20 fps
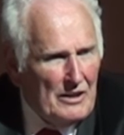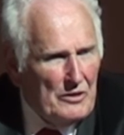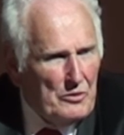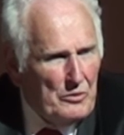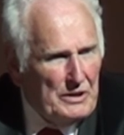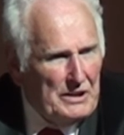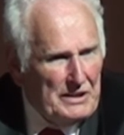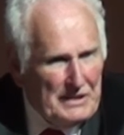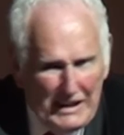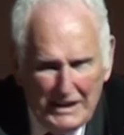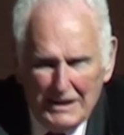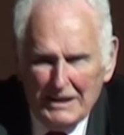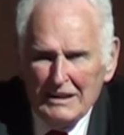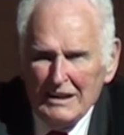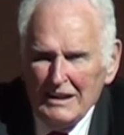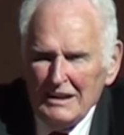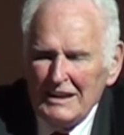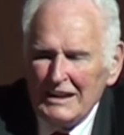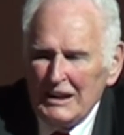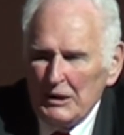we
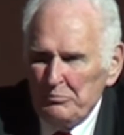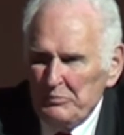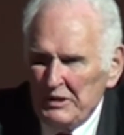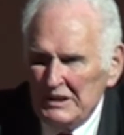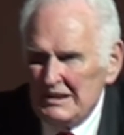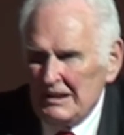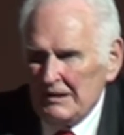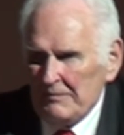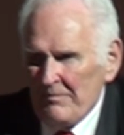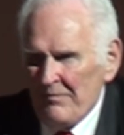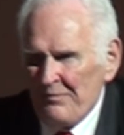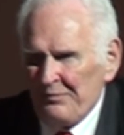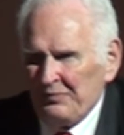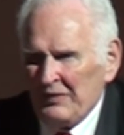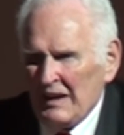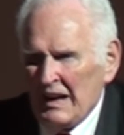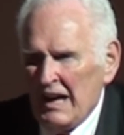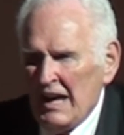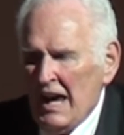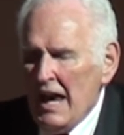then get busy.
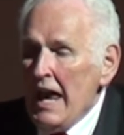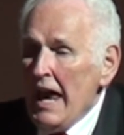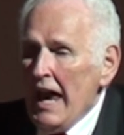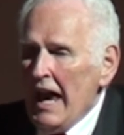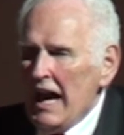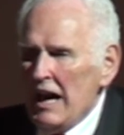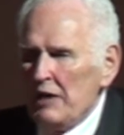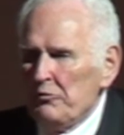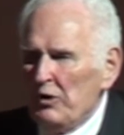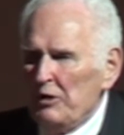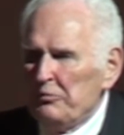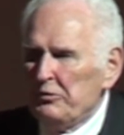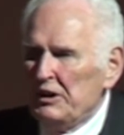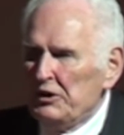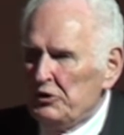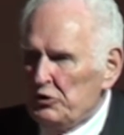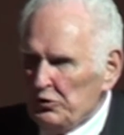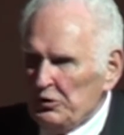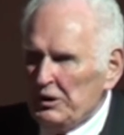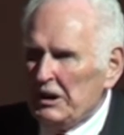And what
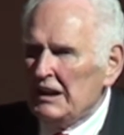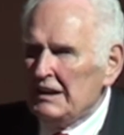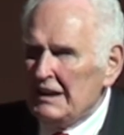we're doing,